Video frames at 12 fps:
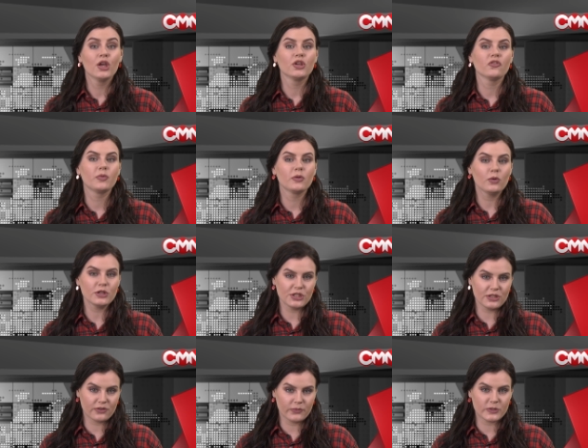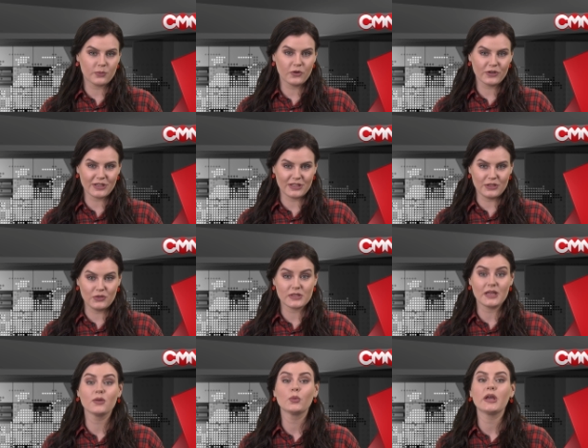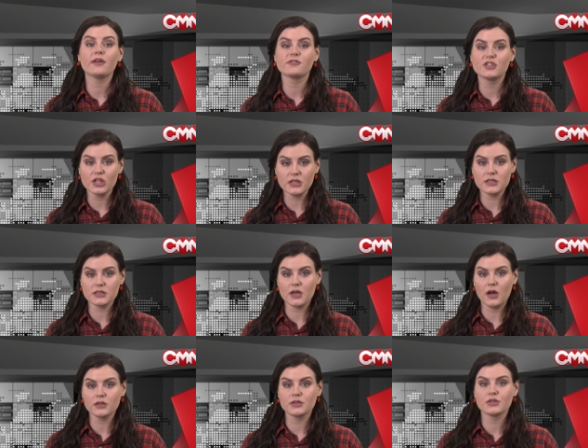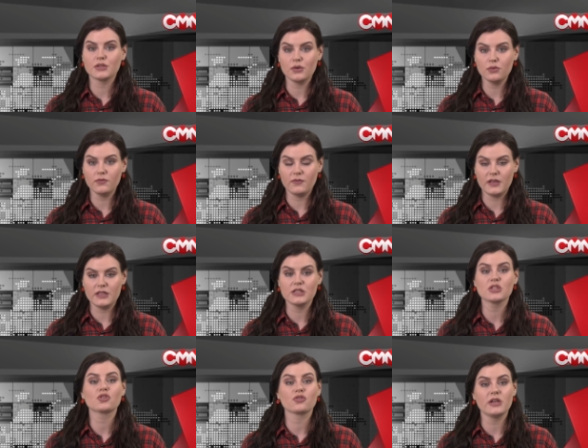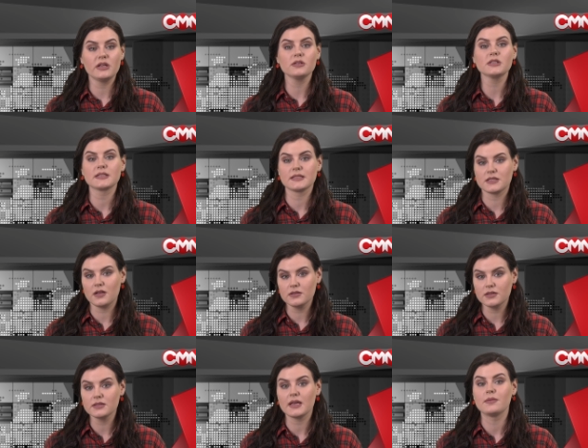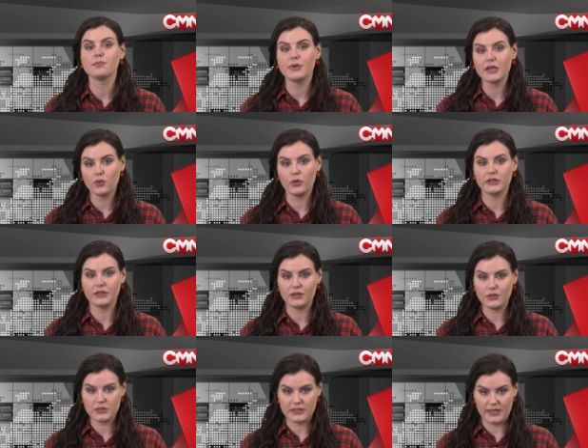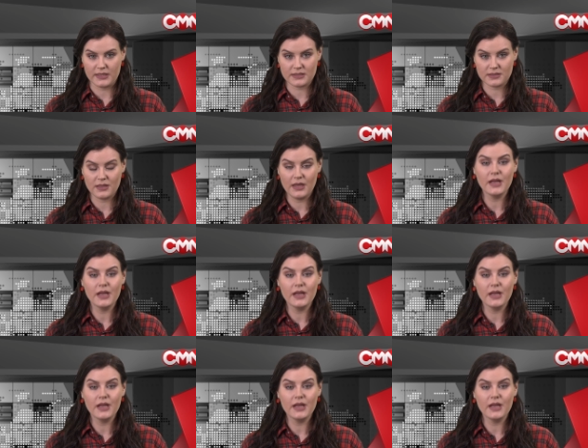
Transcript: You've been watching Crypto Market News and we have just talked to Tone Vays, trader, consultant and Bitcoin enthusiast.